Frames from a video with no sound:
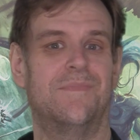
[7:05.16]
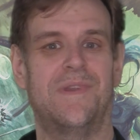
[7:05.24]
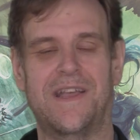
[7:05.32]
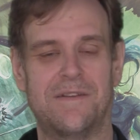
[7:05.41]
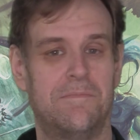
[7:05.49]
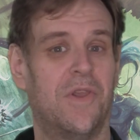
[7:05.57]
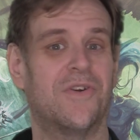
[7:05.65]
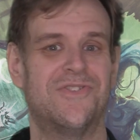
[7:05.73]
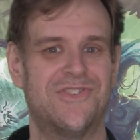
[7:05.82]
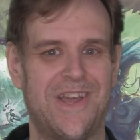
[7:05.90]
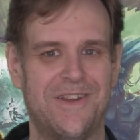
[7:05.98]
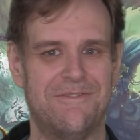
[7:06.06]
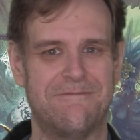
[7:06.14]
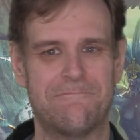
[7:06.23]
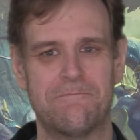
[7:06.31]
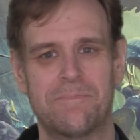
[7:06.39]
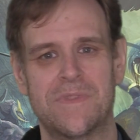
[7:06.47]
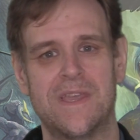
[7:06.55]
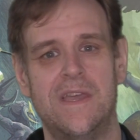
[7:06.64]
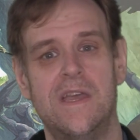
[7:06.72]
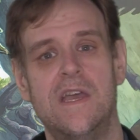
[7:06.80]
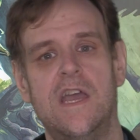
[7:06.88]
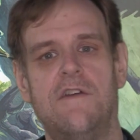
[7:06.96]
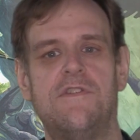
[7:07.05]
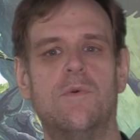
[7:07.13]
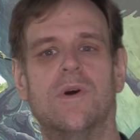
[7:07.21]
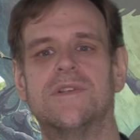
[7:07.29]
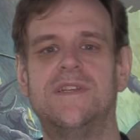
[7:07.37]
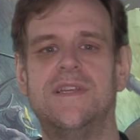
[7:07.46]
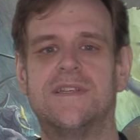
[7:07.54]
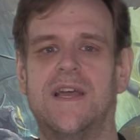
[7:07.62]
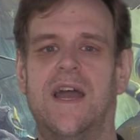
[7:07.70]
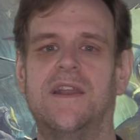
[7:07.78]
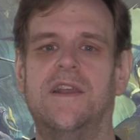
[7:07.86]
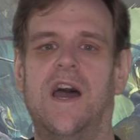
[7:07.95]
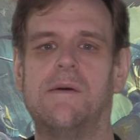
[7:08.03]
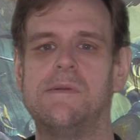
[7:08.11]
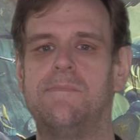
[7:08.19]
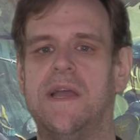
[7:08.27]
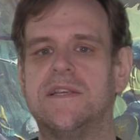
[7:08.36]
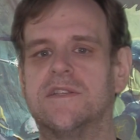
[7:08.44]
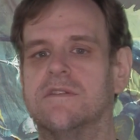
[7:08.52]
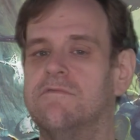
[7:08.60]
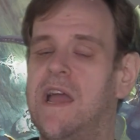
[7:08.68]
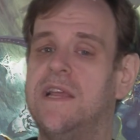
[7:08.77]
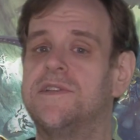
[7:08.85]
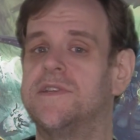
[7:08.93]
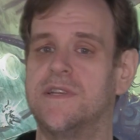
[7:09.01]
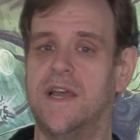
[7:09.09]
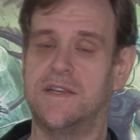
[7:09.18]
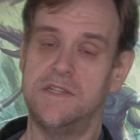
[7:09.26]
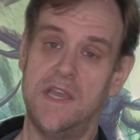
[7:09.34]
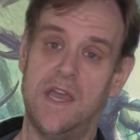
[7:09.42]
like a block of stone. If you want to design an army based on ranged attacks,